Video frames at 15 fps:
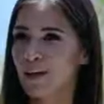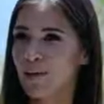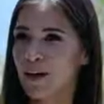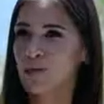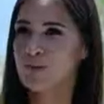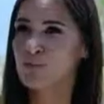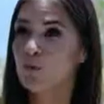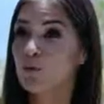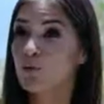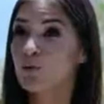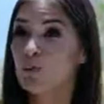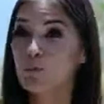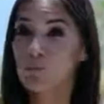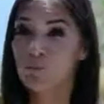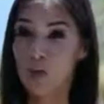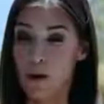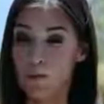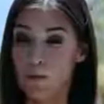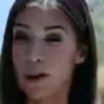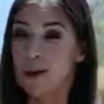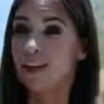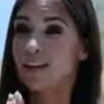Okay, so from the
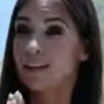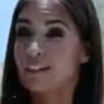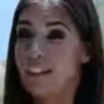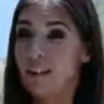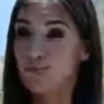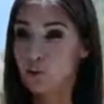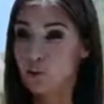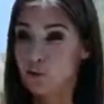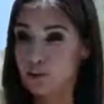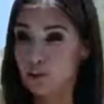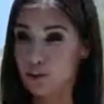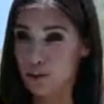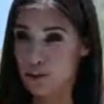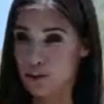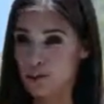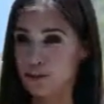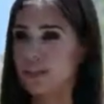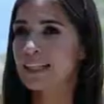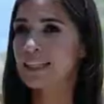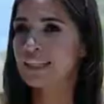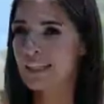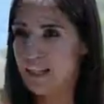top. Level 2
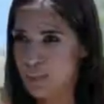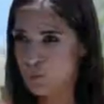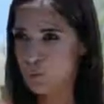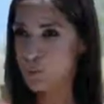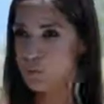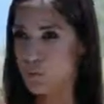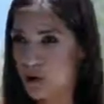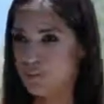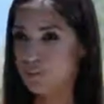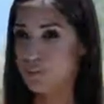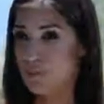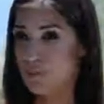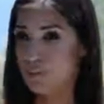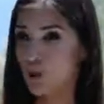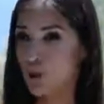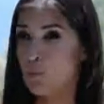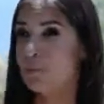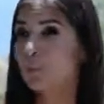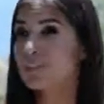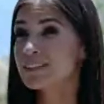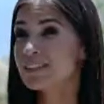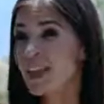charging, like what you have here at
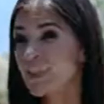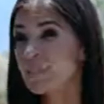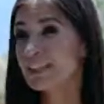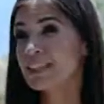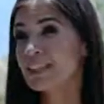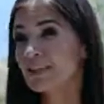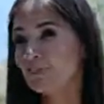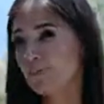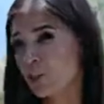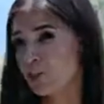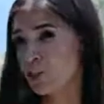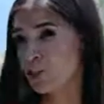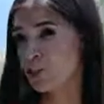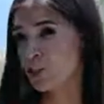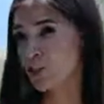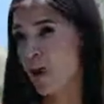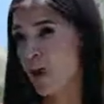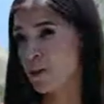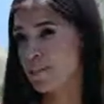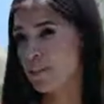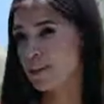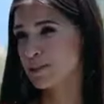home, will typically recharge your
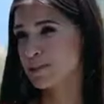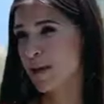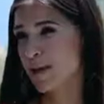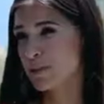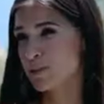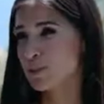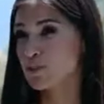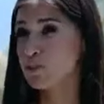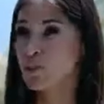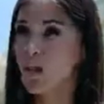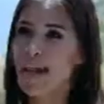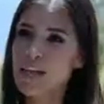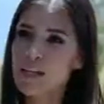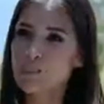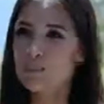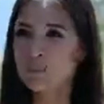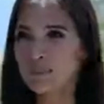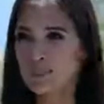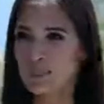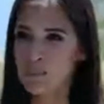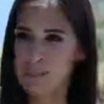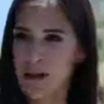I-PACE batteries to
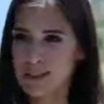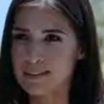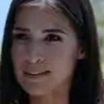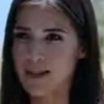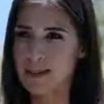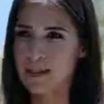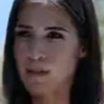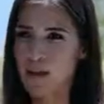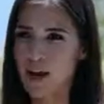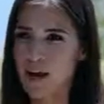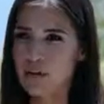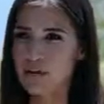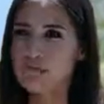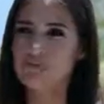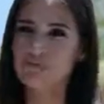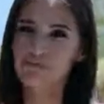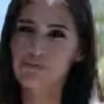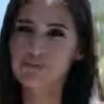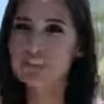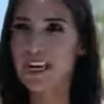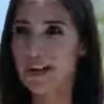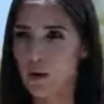80% capacity in
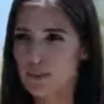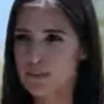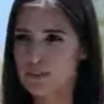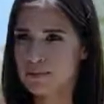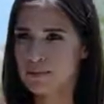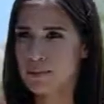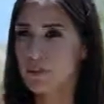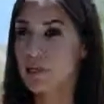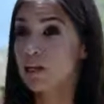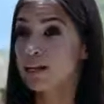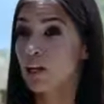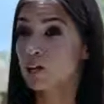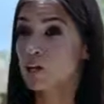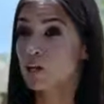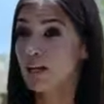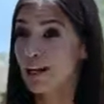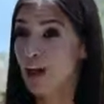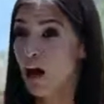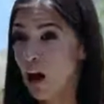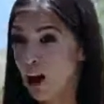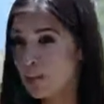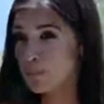around 10 hours. Now, you'll get
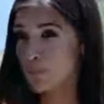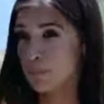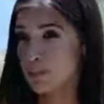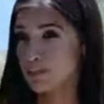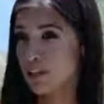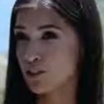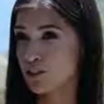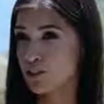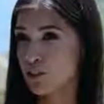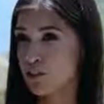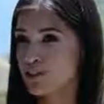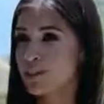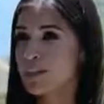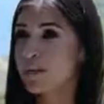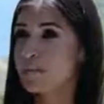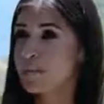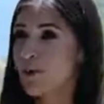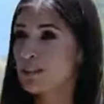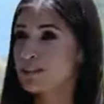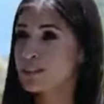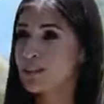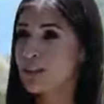100% charge in
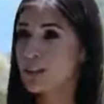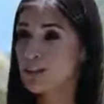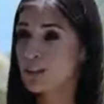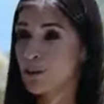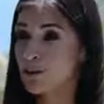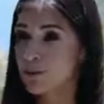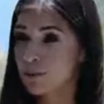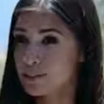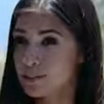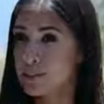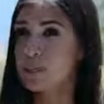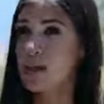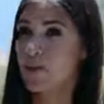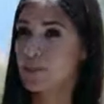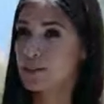approximately 13 hours.